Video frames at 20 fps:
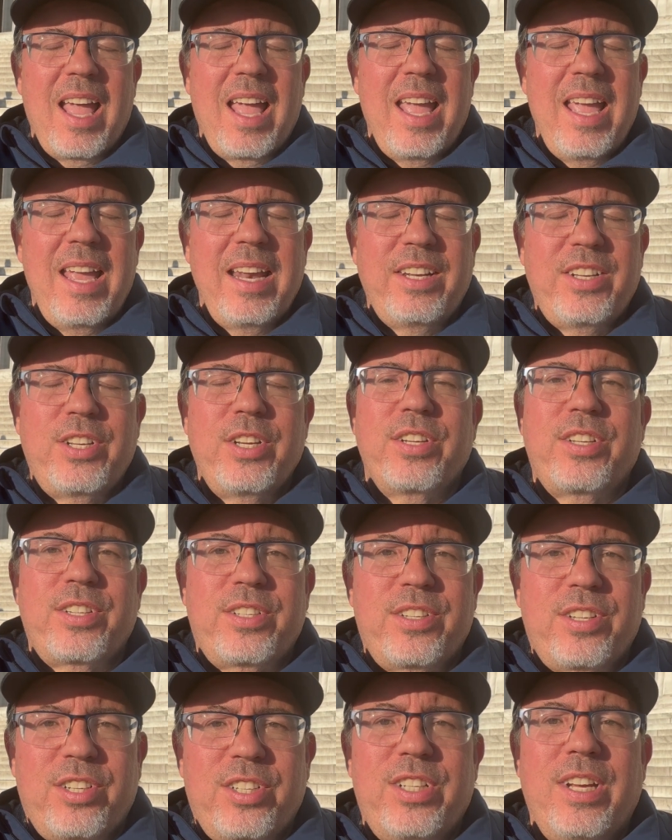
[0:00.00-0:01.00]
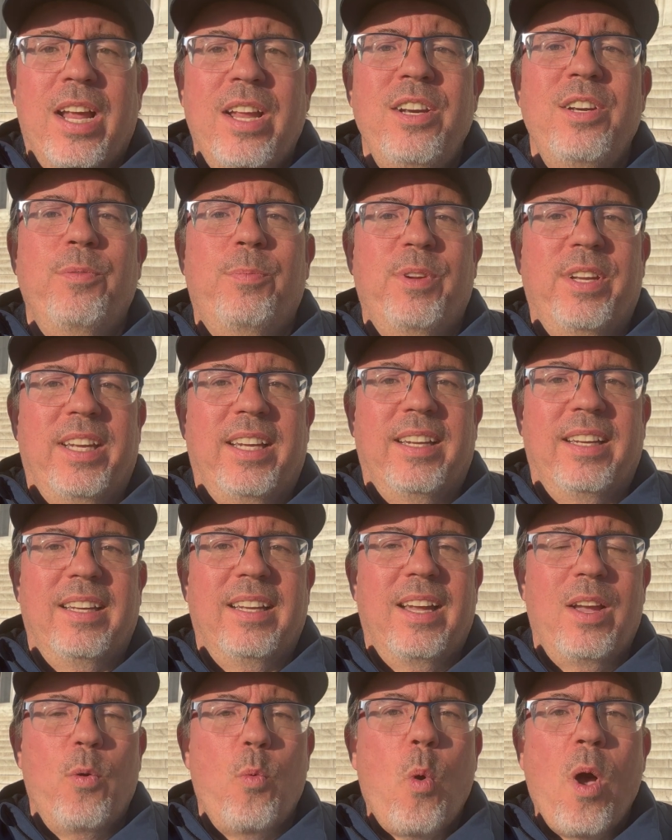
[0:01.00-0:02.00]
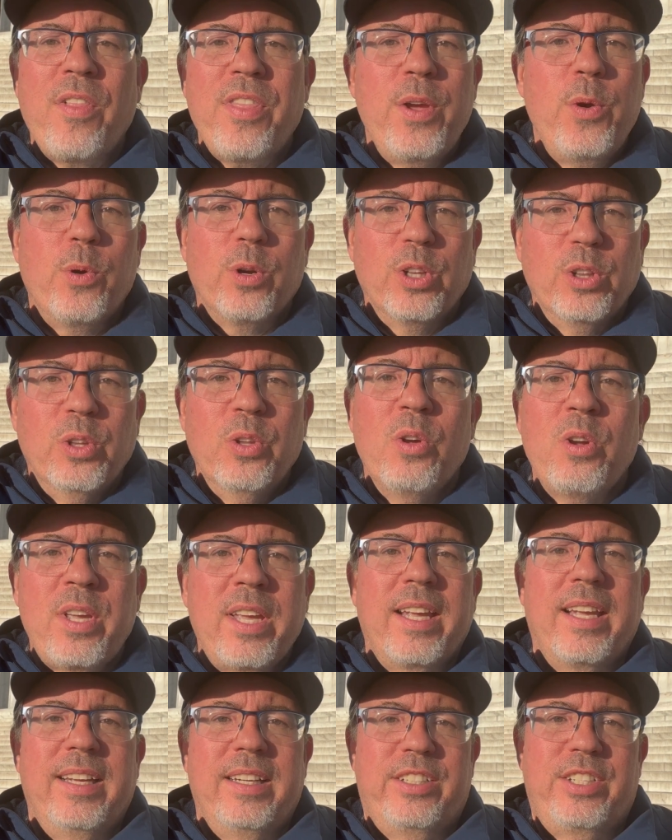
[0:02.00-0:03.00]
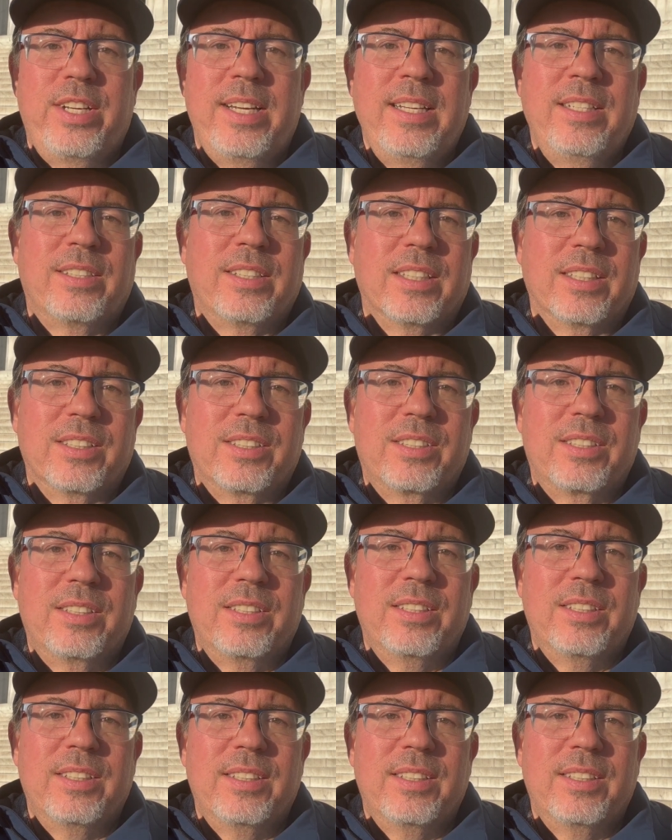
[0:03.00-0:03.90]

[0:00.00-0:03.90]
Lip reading: It just stunned me while they were looking at Jesus.